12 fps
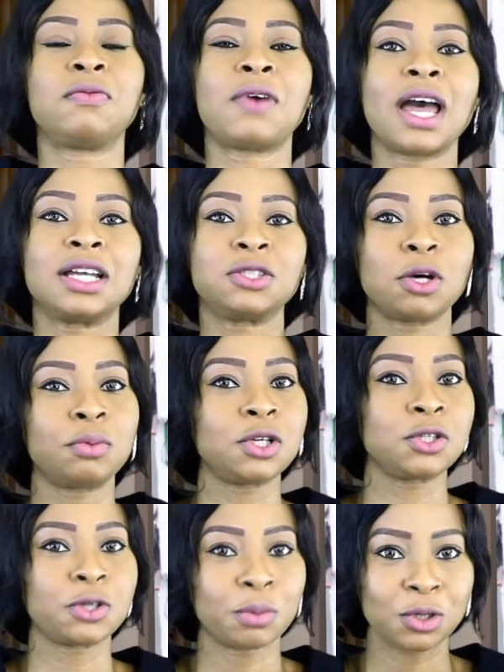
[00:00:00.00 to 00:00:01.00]
via
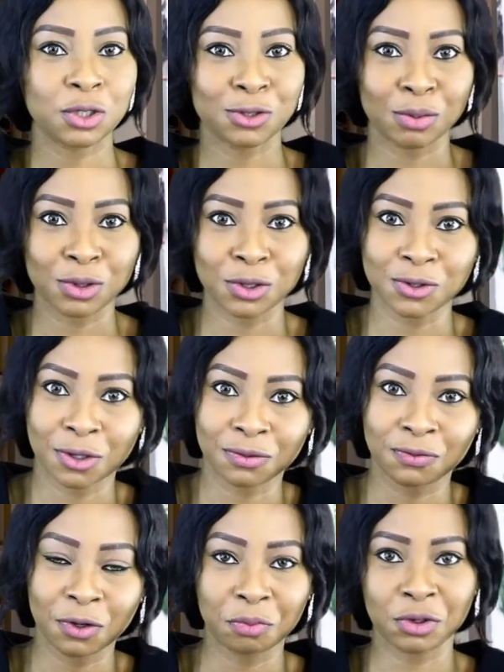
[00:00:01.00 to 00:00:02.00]

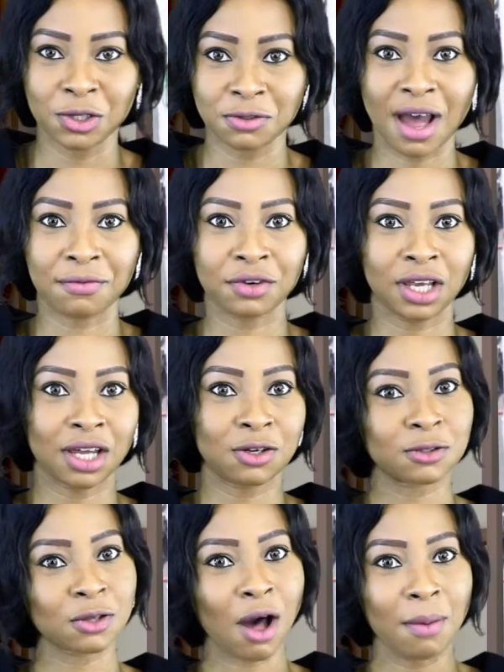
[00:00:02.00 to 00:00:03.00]

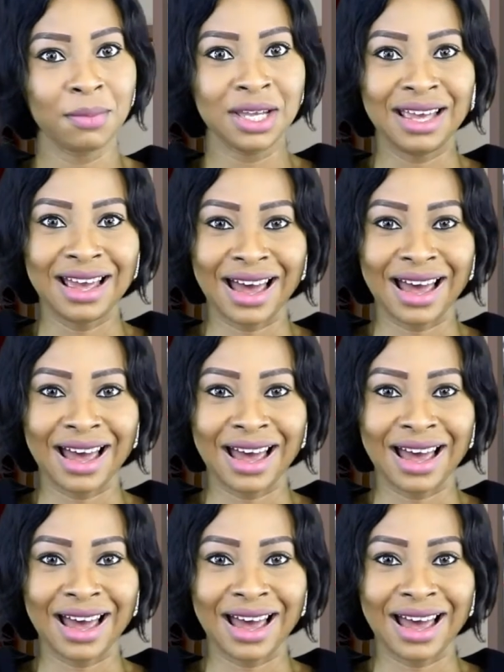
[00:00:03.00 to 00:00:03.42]
www.footprinttoafrica.com